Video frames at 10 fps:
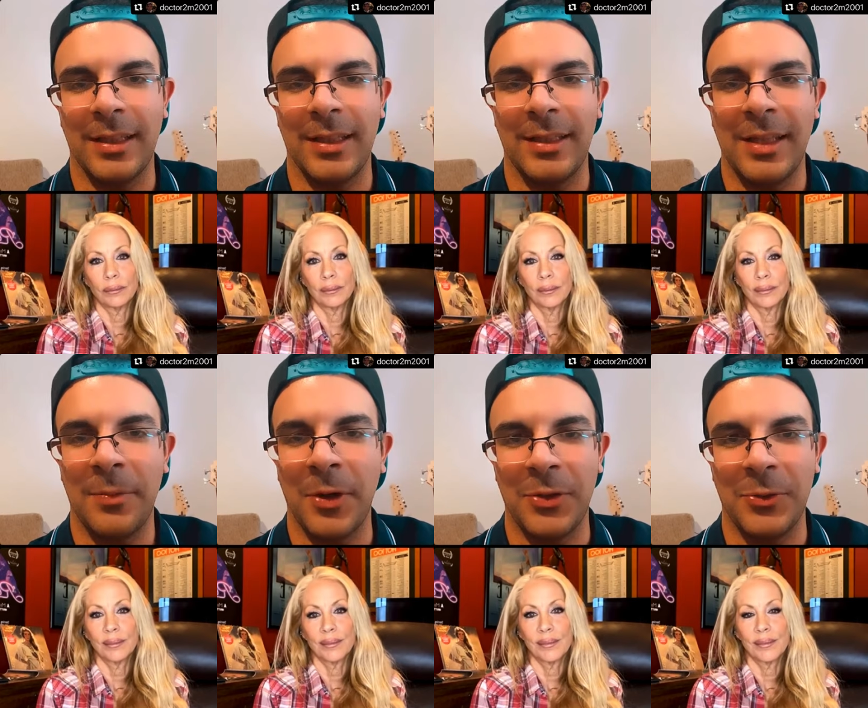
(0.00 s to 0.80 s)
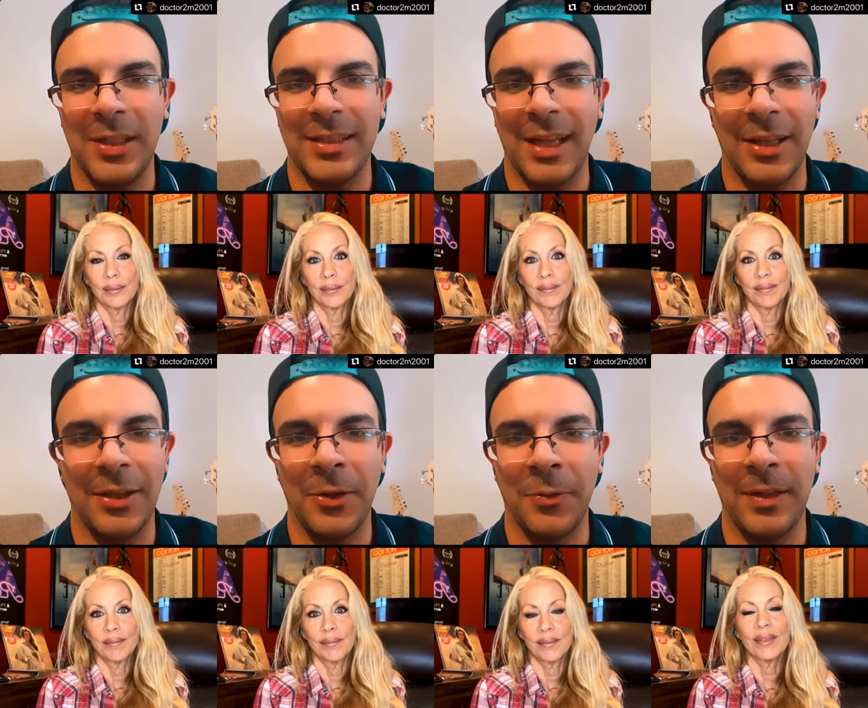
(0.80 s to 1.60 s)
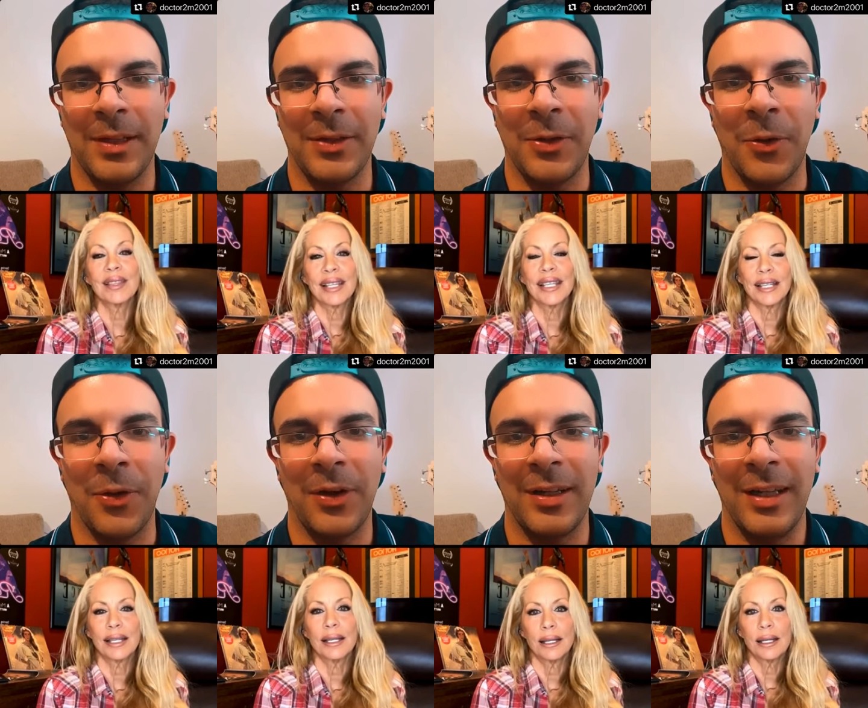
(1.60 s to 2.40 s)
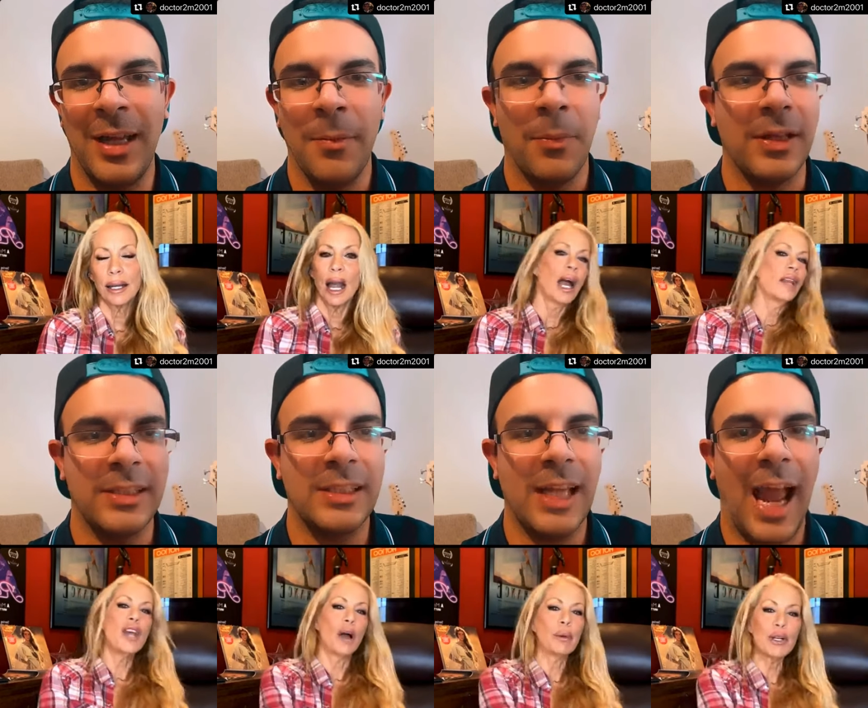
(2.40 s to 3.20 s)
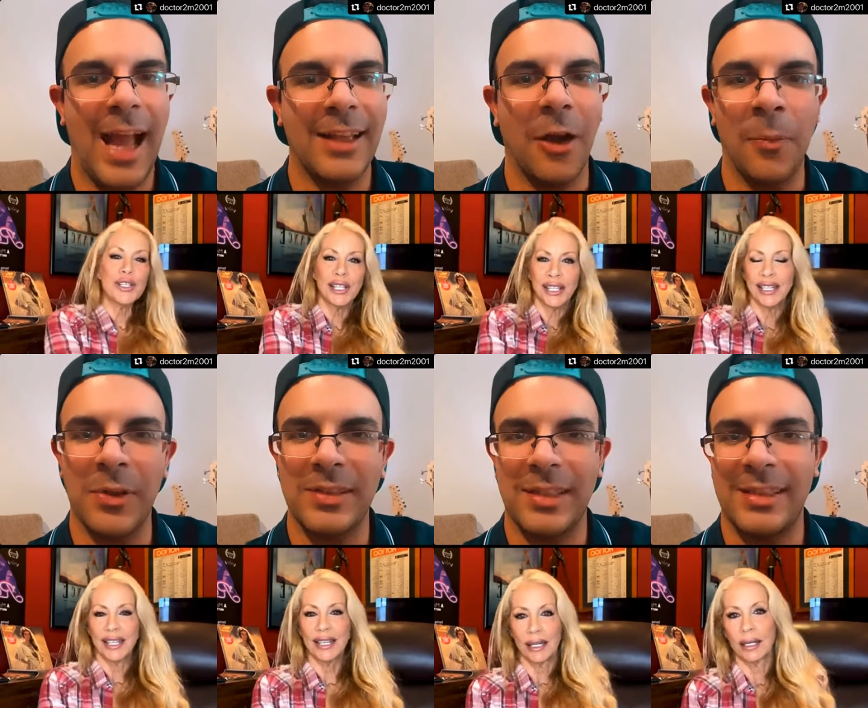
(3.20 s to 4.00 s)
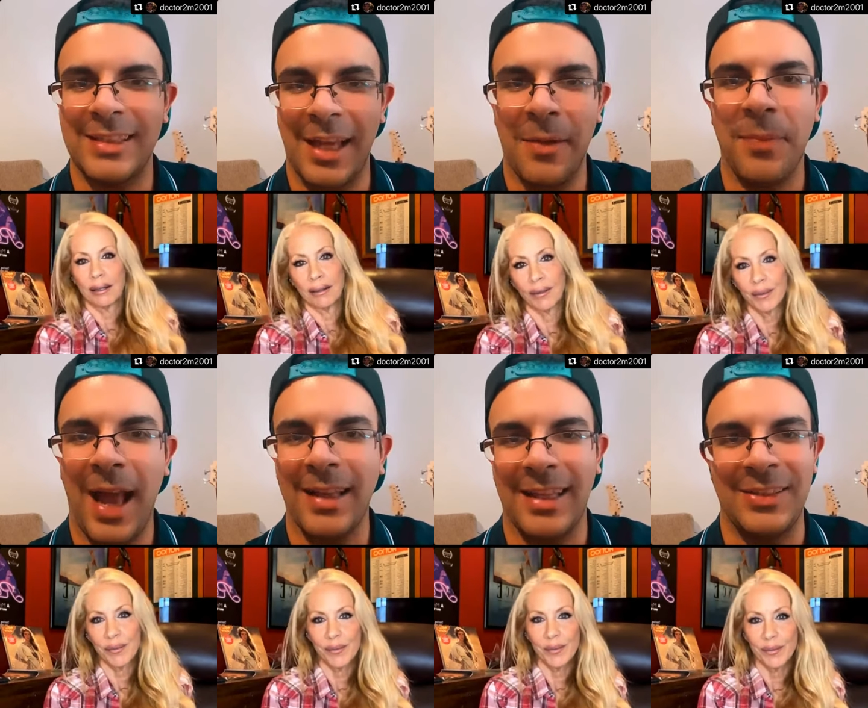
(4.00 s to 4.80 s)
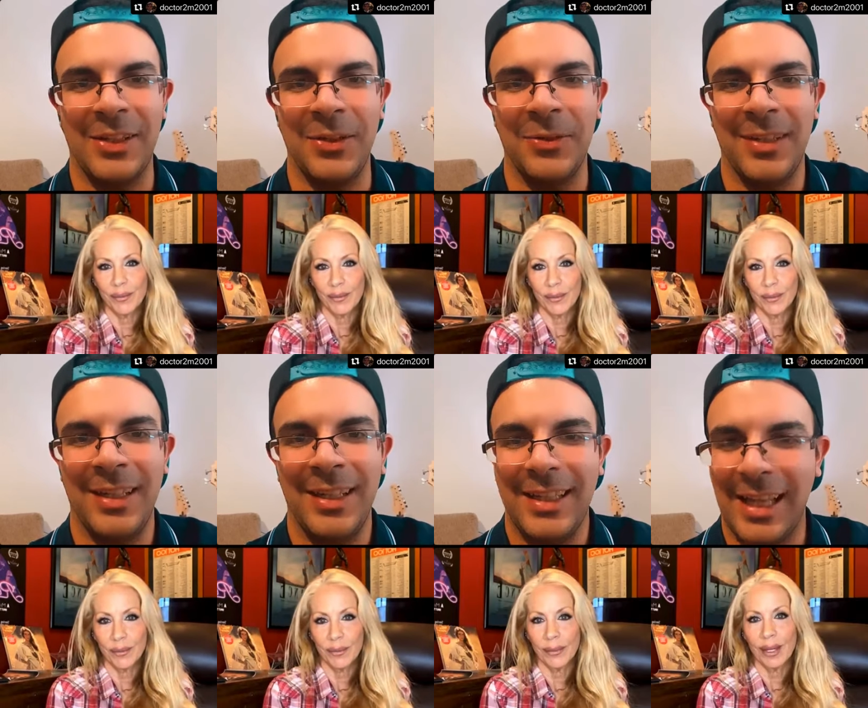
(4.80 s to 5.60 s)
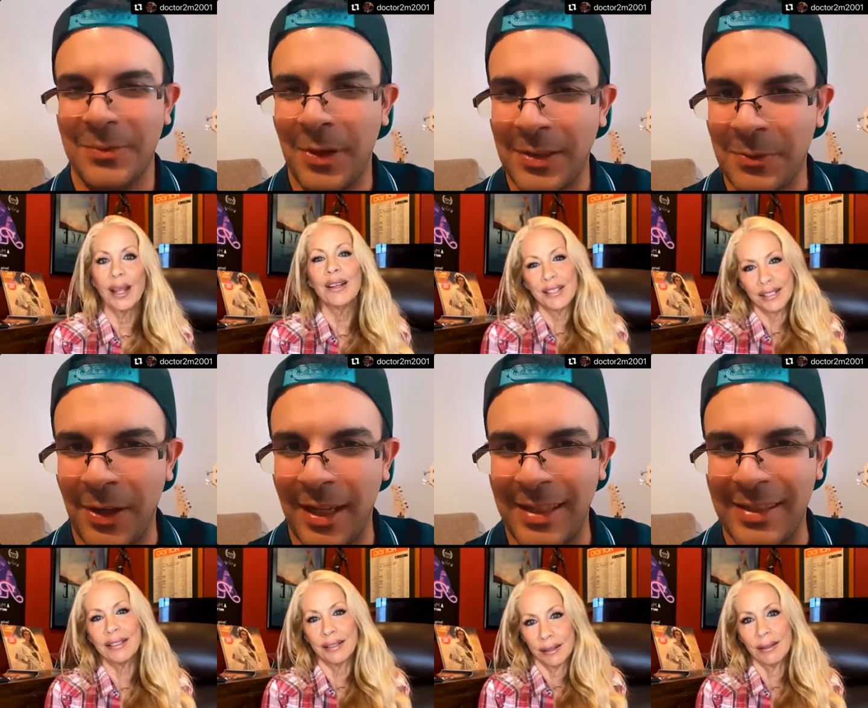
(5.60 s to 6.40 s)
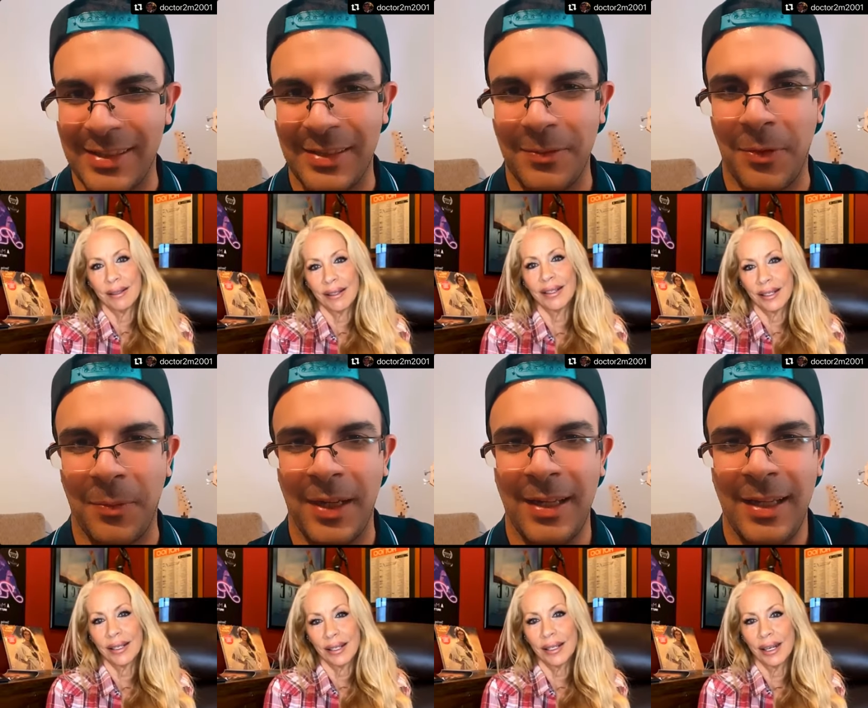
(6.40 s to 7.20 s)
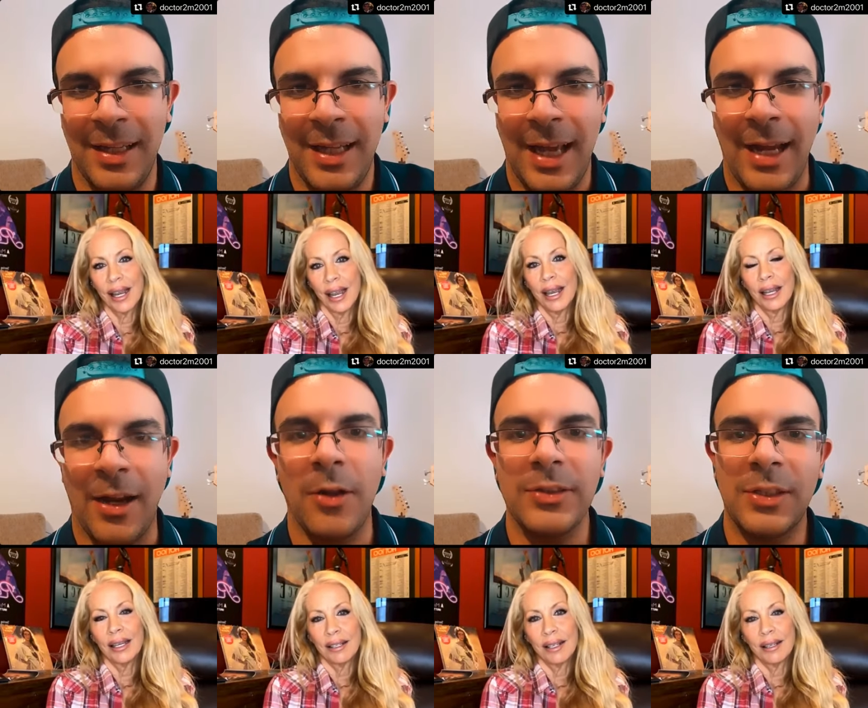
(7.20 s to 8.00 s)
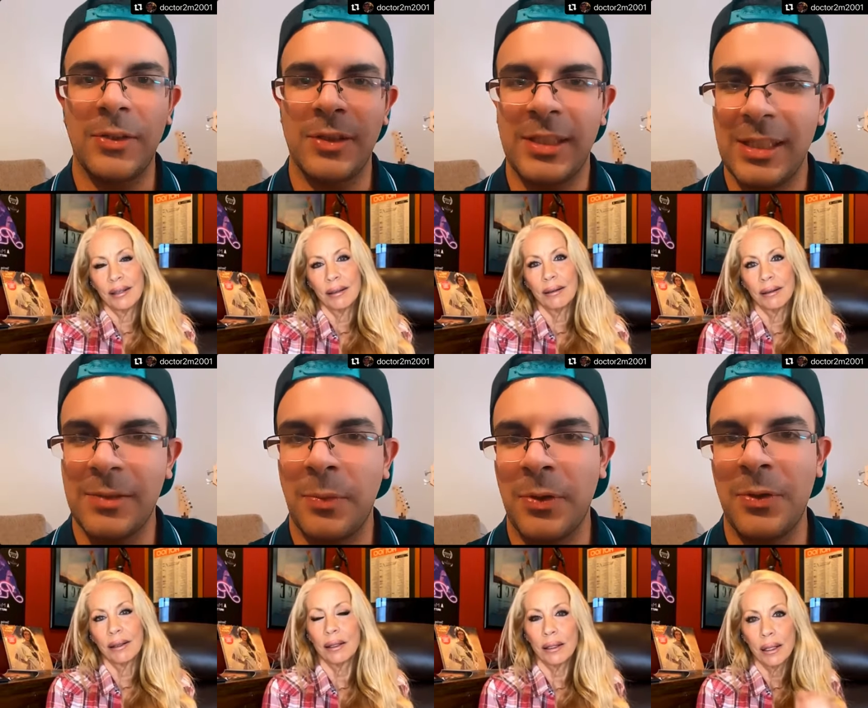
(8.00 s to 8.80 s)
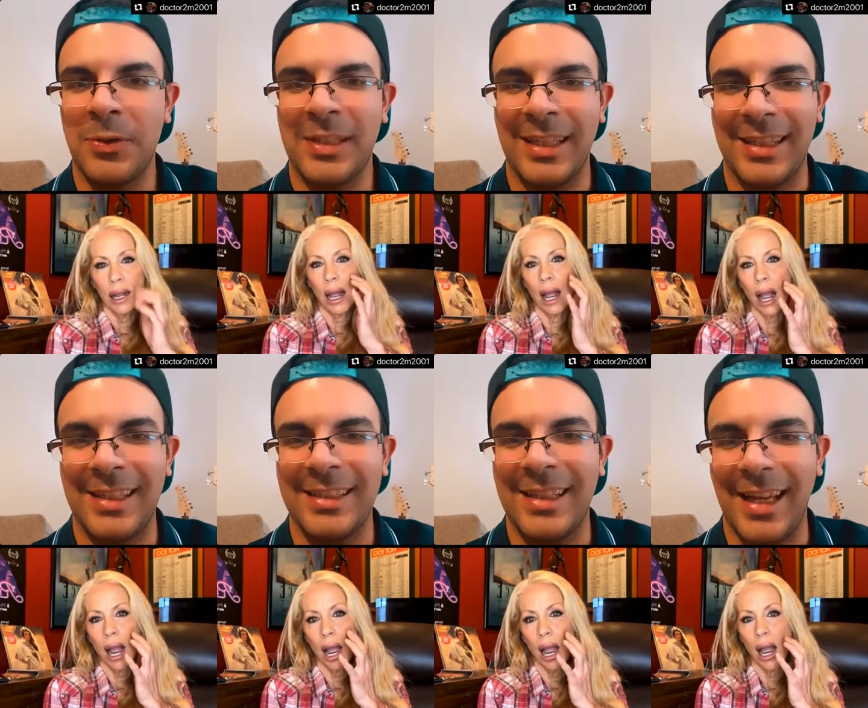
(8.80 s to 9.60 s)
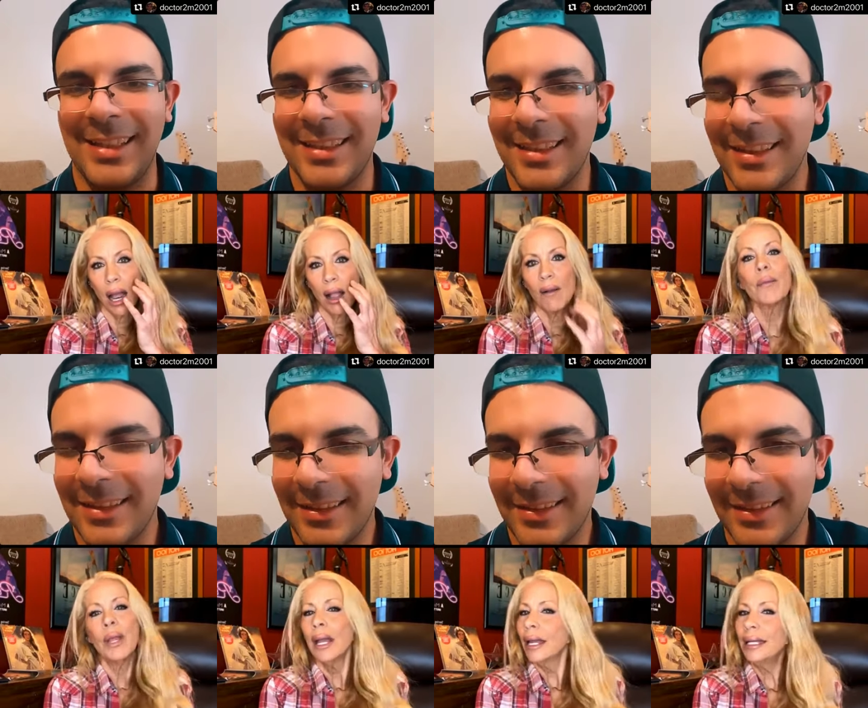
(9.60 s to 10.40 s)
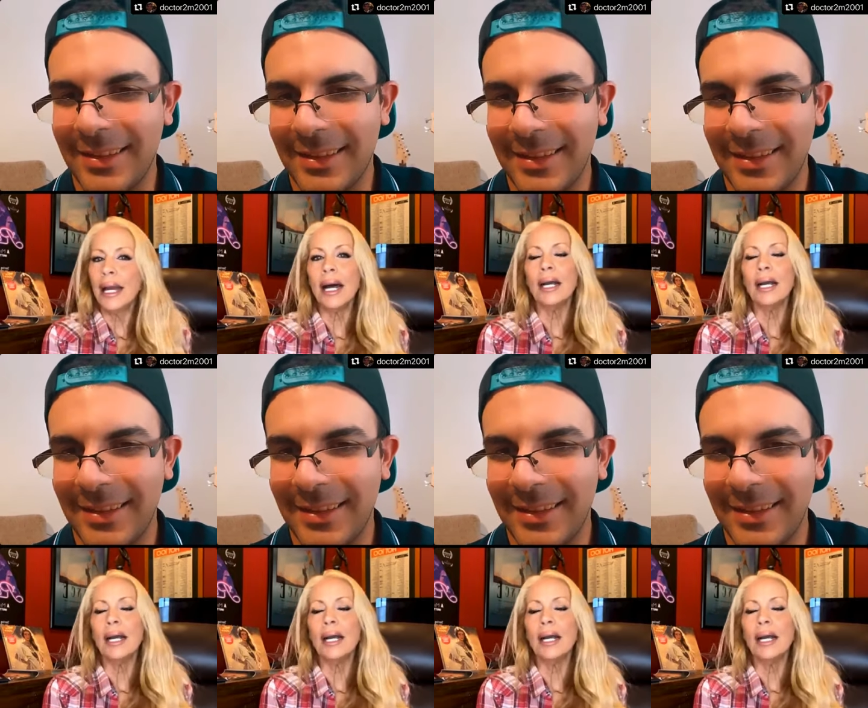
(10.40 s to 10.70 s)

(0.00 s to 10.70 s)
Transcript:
Speaker 1: Deborah Twist. I don't know whether you know her, but no. she had almost the same path as you. That's why it's very interesting for me. And also, she is producing these days.
Speaker 2: Yeah, you